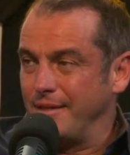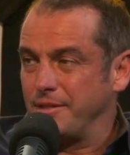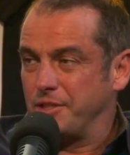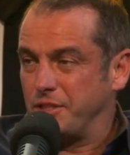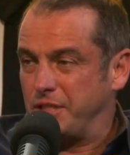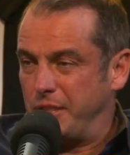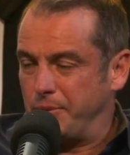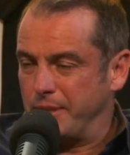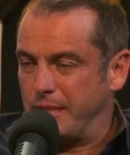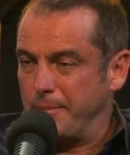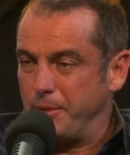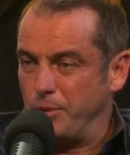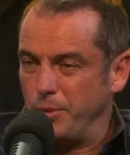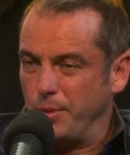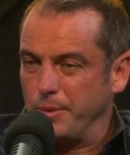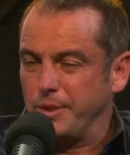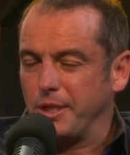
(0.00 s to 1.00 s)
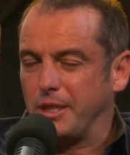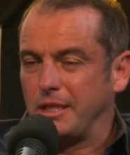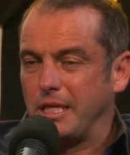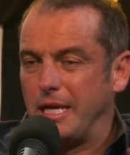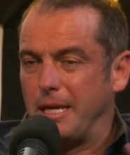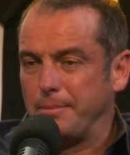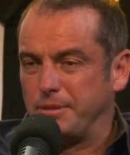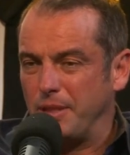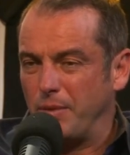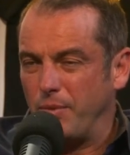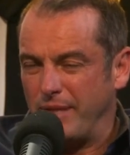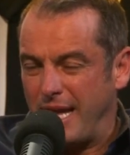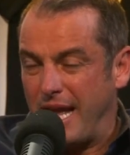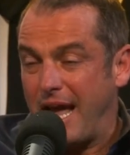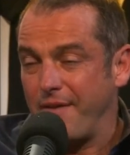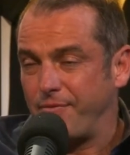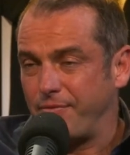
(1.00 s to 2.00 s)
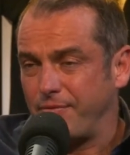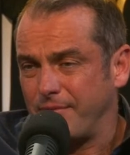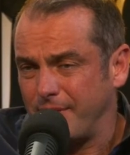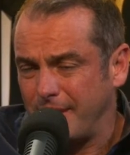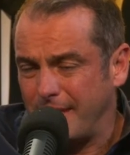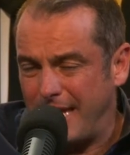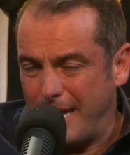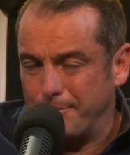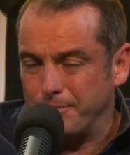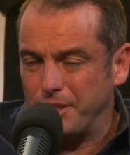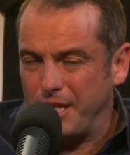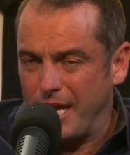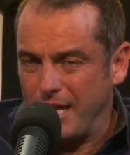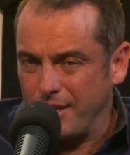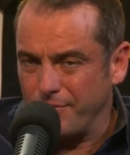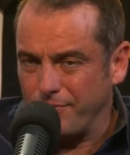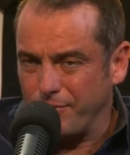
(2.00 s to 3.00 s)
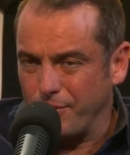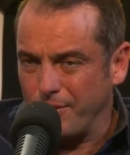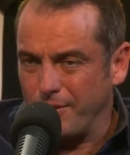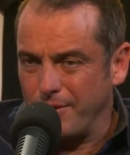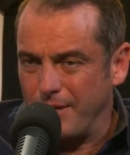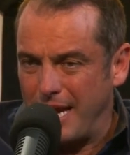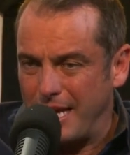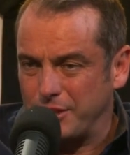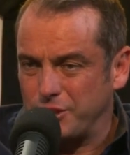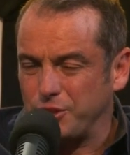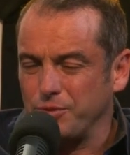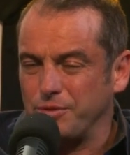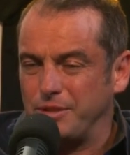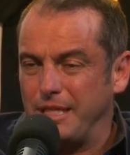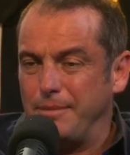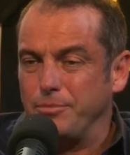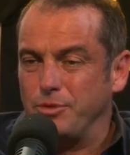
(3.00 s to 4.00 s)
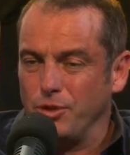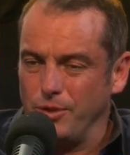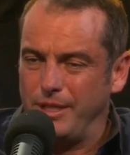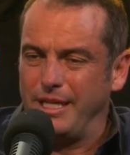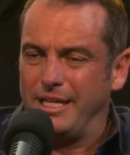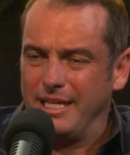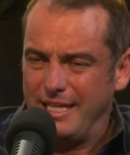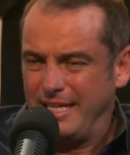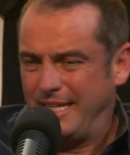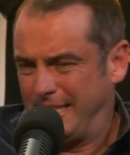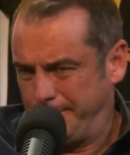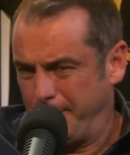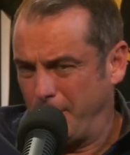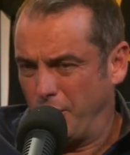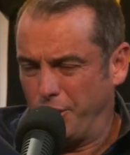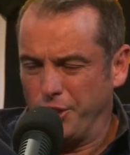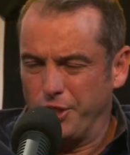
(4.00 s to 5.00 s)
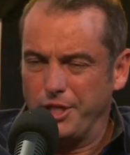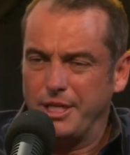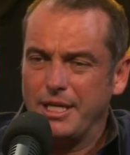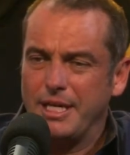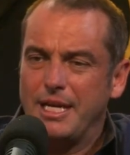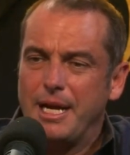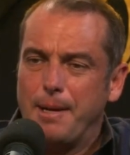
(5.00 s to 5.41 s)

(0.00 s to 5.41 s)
It's to see what they've been doing with their clubs, and when they have come together for their national team duty, it's been good.